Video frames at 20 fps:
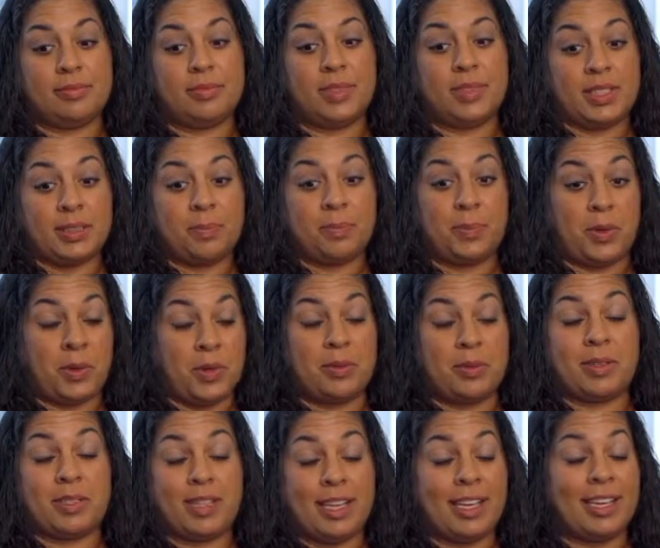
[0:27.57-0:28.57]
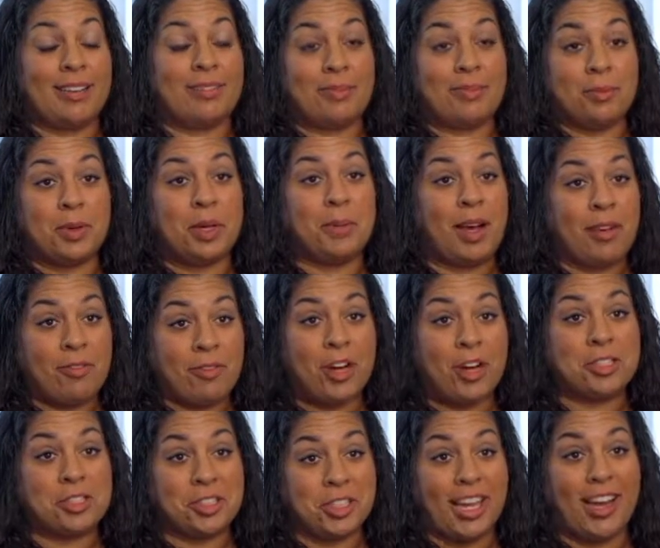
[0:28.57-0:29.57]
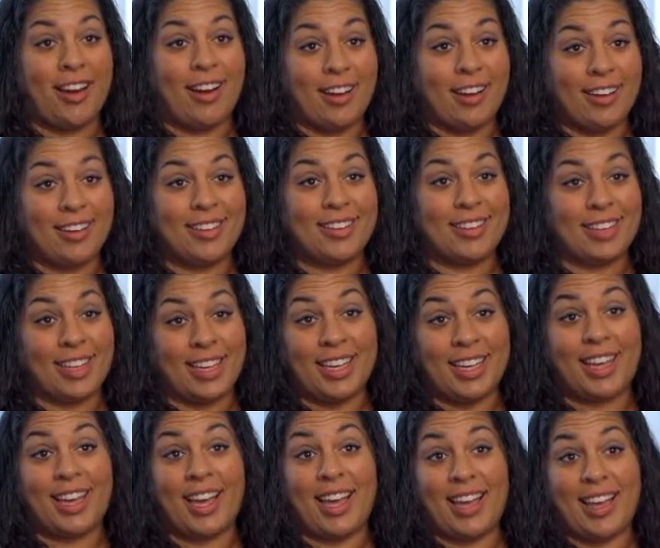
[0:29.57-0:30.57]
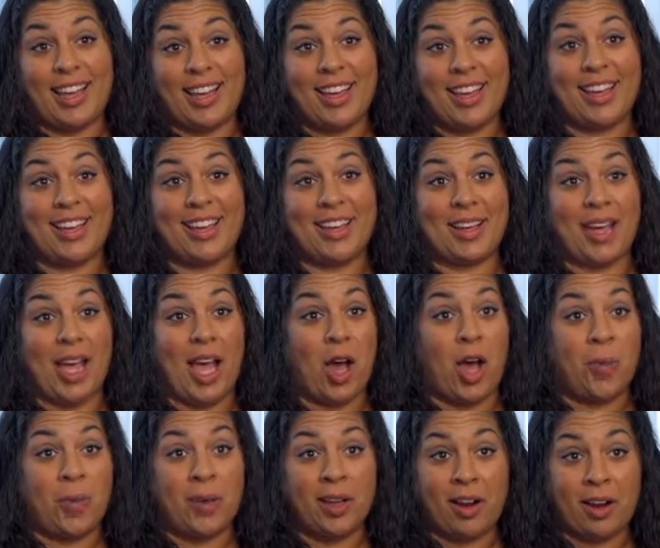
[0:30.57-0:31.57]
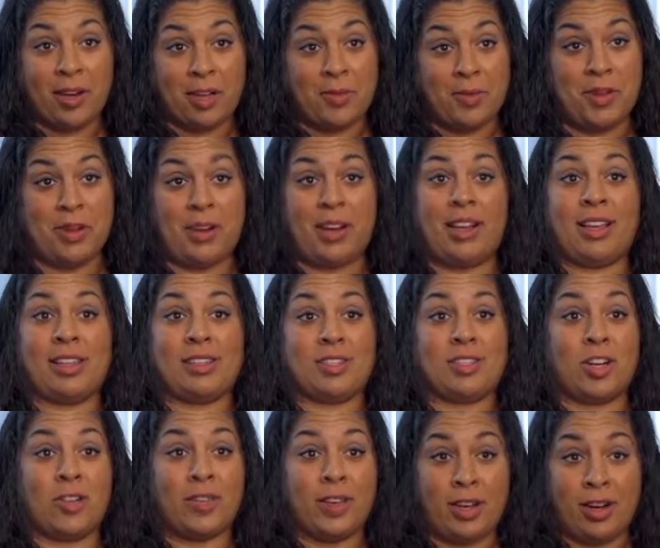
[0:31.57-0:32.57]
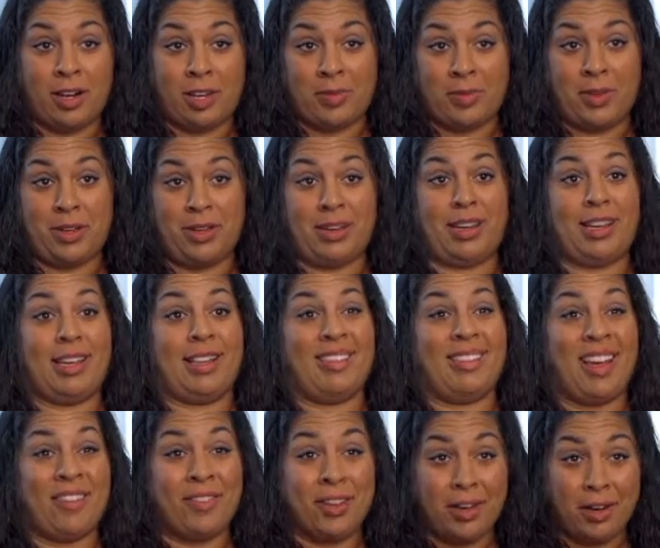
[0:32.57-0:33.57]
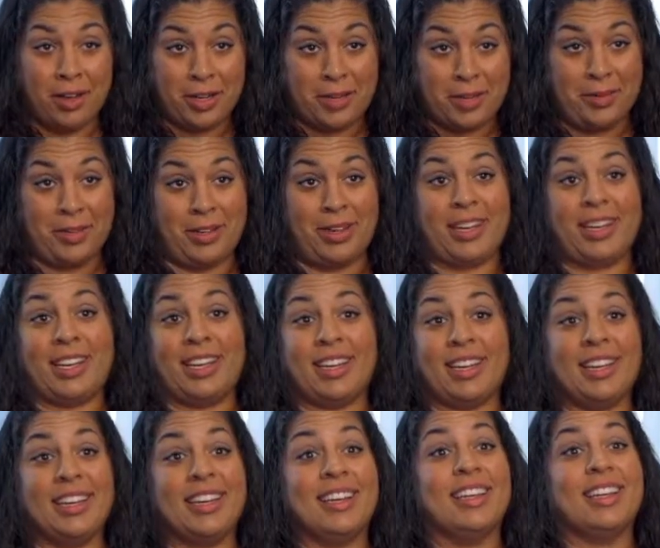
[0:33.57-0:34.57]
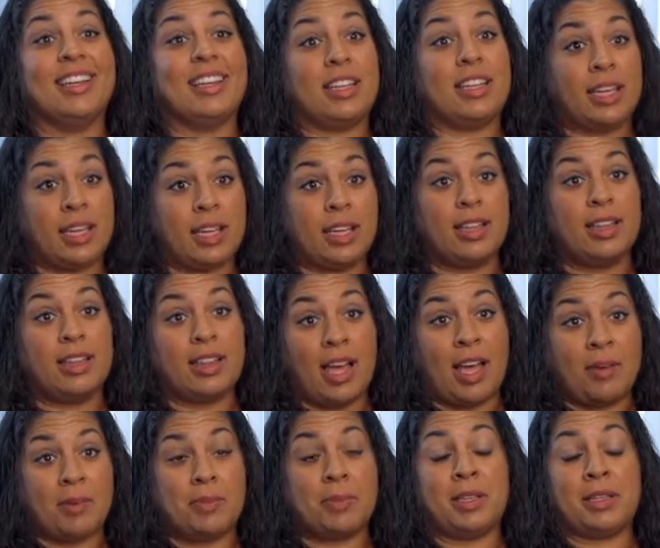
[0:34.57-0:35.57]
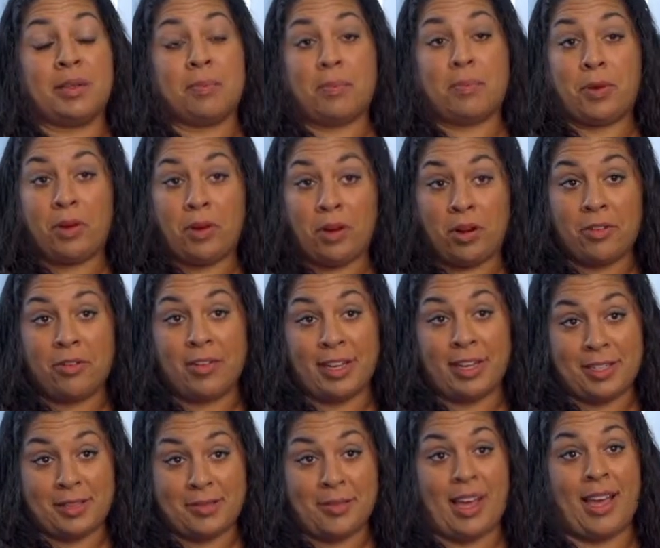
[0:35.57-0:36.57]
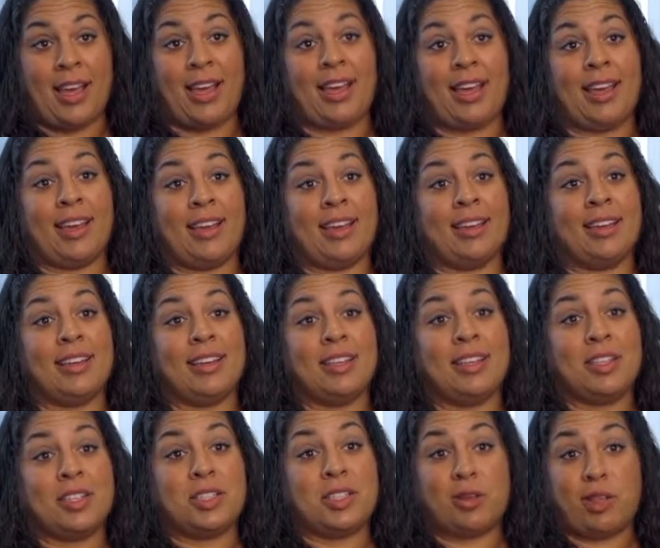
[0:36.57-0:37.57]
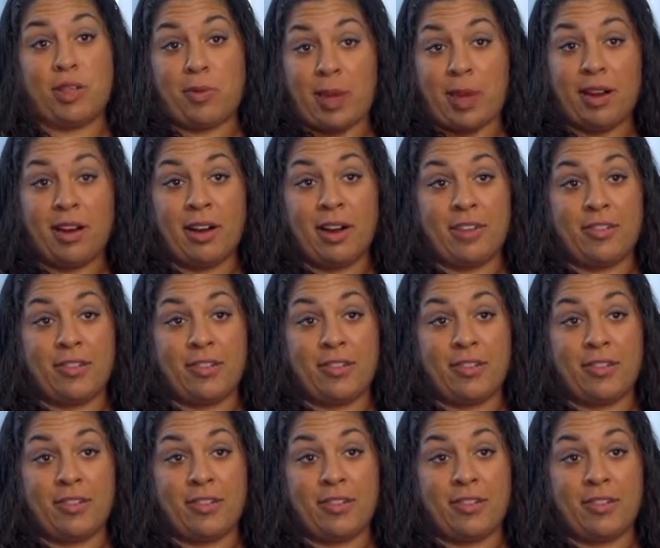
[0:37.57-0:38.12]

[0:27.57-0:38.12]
We both were like, what about foster care? Like, helping our community, serving our community, loving our community, like, that would be the perfect way to expand our